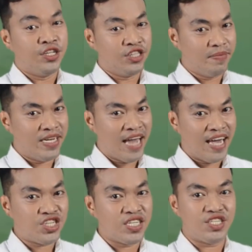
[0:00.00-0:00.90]

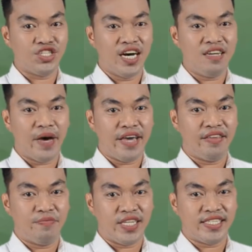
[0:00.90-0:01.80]
nomination is done by
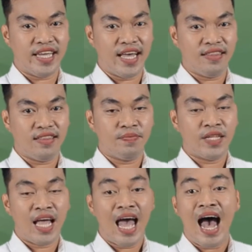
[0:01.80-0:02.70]
the President
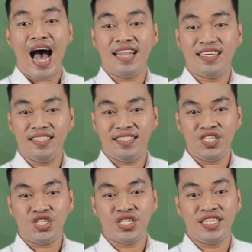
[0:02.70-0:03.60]
and the
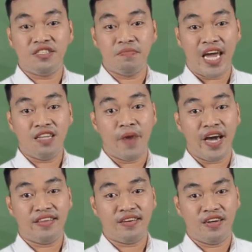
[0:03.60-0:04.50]
decision is made
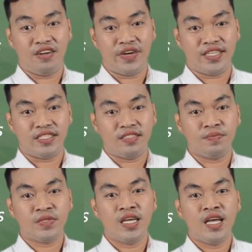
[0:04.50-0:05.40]
by the Congress.
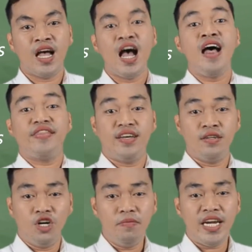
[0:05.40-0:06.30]
The
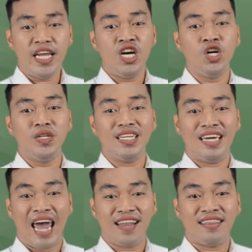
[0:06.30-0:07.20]
nominee who will
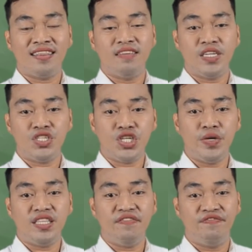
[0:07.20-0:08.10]
get the
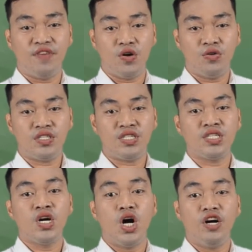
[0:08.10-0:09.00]
majority
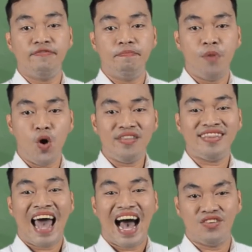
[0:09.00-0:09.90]
votes of
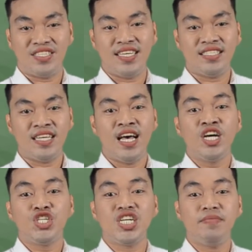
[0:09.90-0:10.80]
both houses
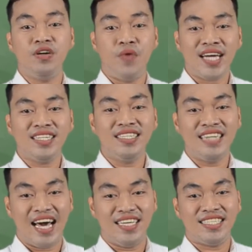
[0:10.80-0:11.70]
shall be
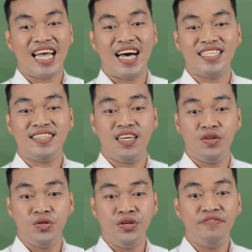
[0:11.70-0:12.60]
recognized as the
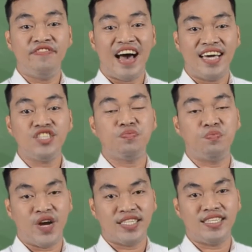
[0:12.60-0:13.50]
new Vice
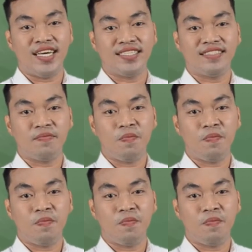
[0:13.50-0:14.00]
President.